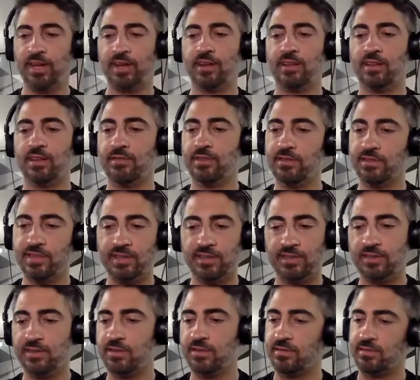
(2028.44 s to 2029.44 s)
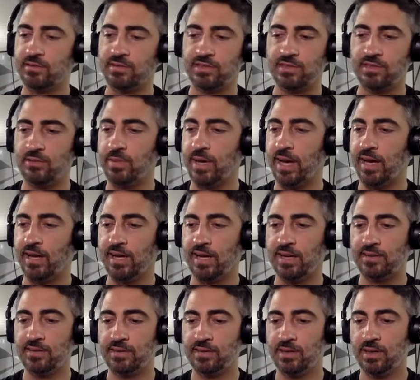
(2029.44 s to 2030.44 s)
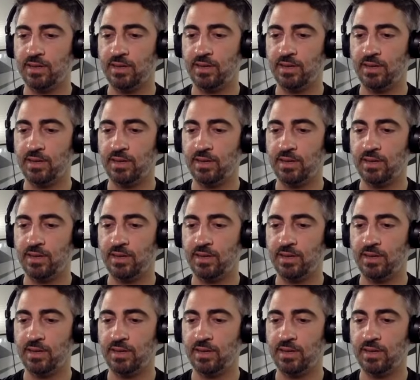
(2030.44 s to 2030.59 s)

man, I love those things. They're so badass.